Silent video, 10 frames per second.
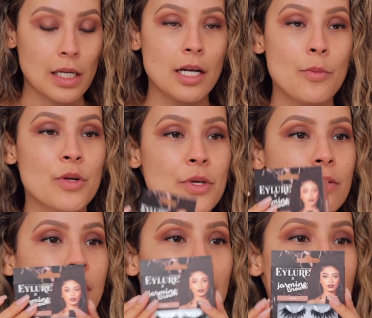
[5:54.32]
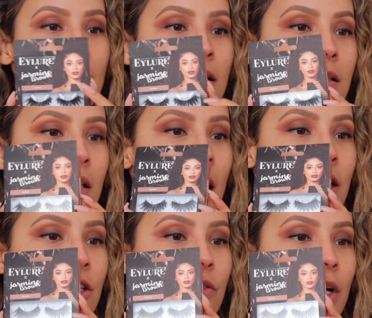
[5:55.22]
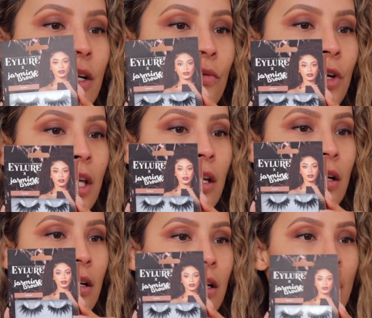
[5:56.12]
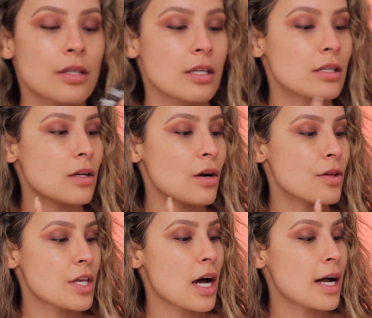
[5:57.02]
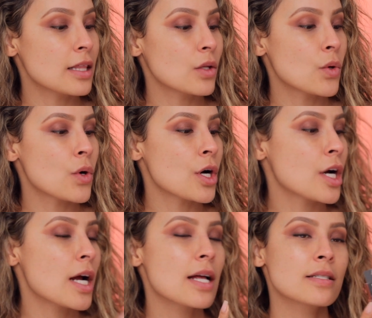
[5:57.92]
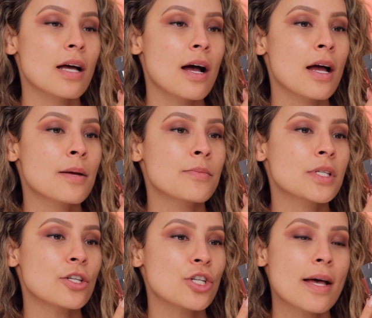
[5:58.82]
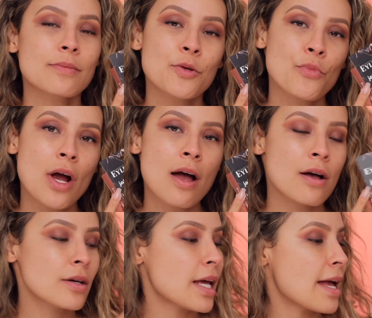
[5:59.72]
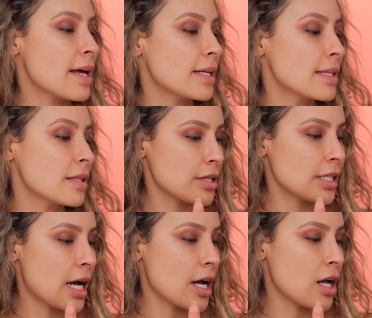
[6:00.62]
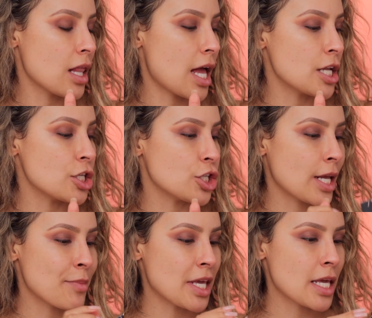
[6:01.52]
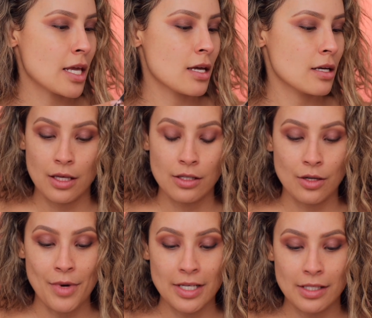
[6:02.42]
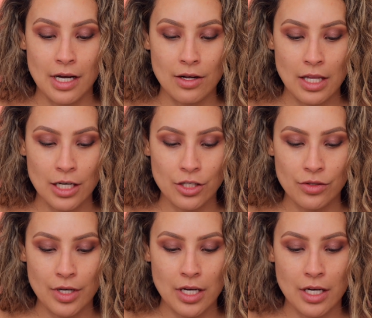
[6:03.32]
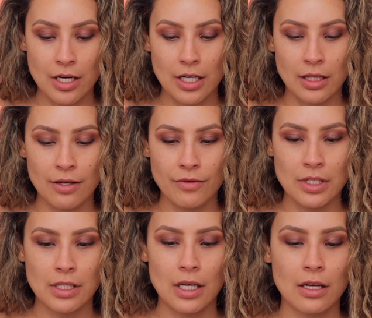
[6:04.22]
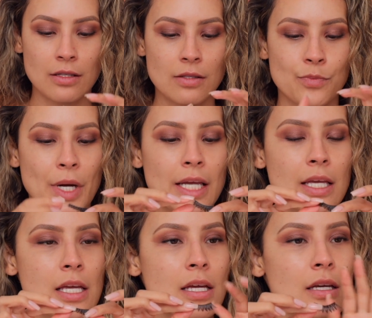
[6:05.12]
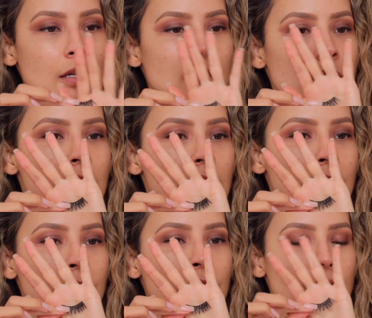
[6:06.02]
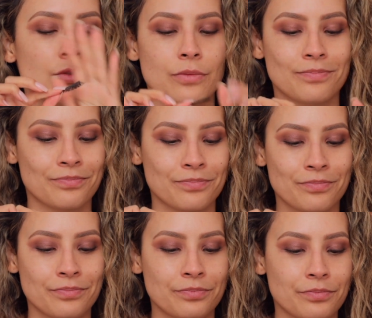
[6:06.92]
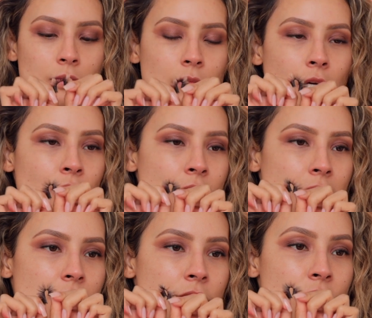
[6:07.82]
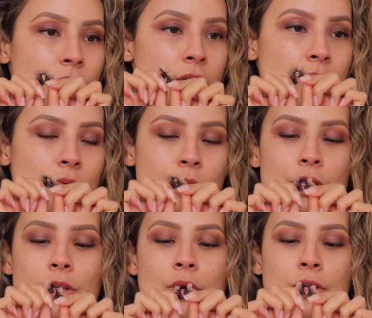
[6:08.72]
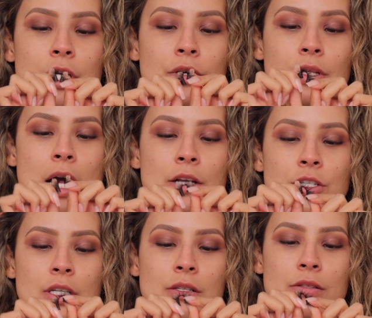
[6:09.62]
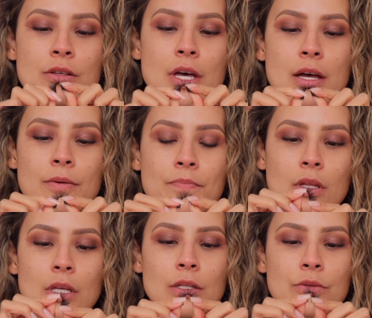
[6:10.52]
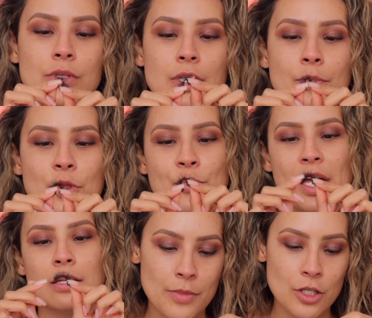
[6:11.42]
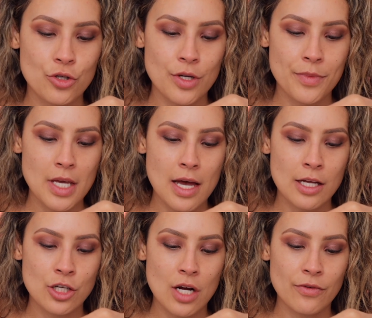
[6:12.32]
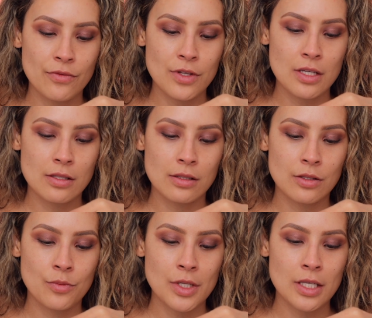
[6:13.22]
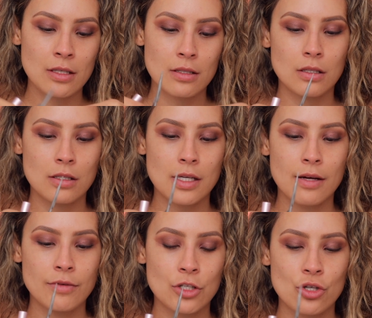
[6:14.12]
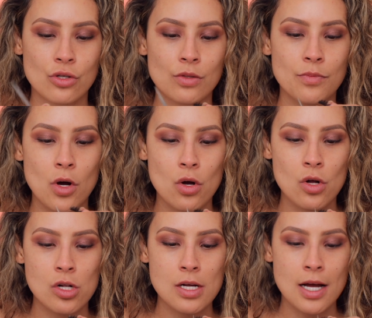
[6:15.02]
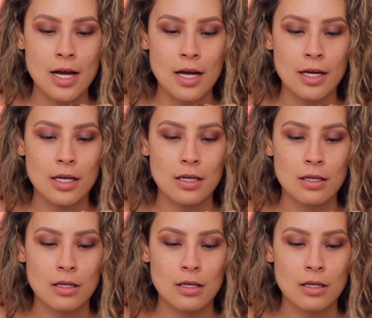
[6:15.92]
Now I'm gonna be using these lashes right over here. These are the Allure times Jasmine Brown and in the style JB. These are my style lashes right here. I love these like spiky, oof. I always like to do this with thicker lashes so that they loosen up the band. I'm gonna trim the edge off of these a little bit because I have a small eye.